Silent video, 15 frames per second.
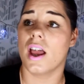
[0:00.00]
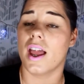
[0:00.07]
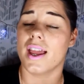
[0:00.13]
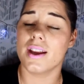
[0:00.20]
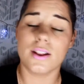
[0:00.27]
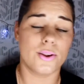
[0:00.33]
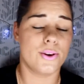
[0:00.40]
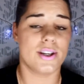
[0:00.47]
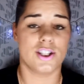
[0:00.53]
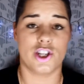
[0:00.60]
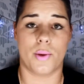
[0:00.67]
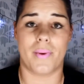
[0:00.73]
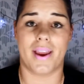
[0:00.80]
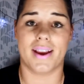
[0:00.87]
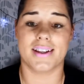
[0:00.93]
including
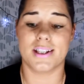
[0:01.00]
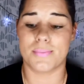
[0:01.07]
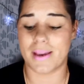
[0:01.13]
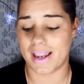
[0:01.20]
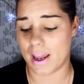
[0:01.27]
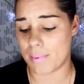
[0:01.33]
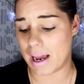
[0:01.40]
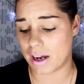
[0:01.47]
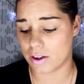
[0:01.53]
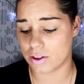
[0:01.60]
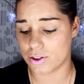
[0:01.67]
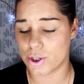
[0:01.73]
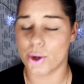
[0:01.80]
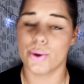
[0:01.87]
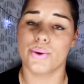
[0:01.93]
shipping, to be
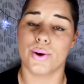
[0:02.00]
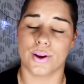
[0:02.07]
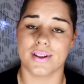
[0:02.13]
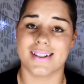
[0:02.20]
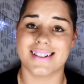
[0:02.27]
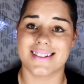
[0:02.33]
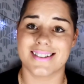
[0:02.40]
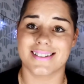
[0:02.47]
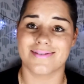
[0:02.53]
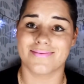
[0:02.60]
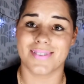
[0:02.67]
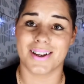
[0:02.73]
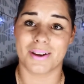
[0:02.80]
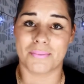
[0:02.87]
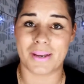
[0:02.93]
about $2
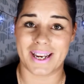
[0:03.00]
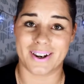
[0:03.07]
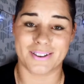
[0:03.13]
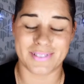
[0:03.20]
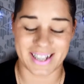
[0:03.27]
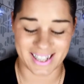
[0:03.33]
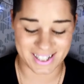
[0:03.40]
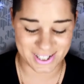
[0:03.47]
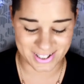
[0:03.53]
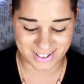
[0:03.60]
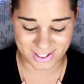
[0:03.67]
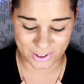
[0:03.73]
a pair of eyelashes,